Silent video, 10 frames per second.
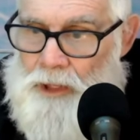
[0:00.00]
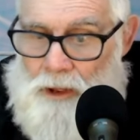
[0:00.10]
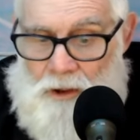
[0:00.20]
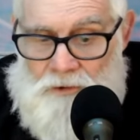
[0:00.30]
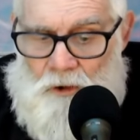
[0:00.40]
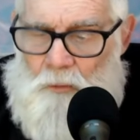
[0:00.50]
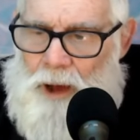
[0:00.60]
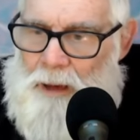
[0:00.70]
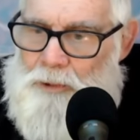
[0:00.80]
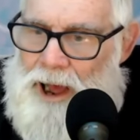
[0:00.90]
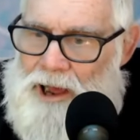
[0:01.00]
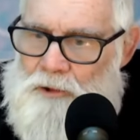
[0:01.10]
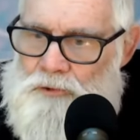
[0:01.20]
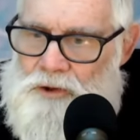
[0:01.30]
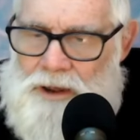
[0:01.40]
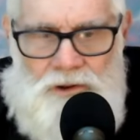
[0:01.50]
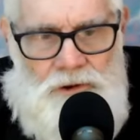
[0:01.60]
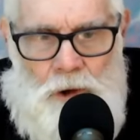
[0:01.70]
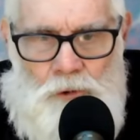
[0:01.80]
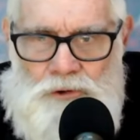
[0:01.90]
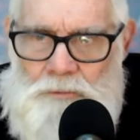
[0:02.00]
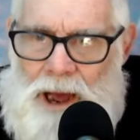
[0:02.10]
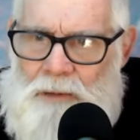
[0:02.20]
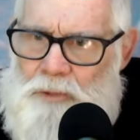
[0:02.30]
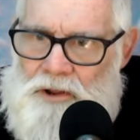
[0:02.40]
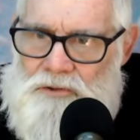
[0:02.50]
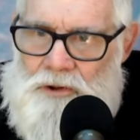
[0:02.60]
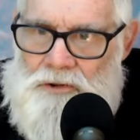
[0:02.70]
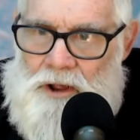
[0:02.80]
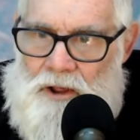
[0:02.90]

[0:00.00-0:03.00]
So Bob Geigel stuck his nose in my business.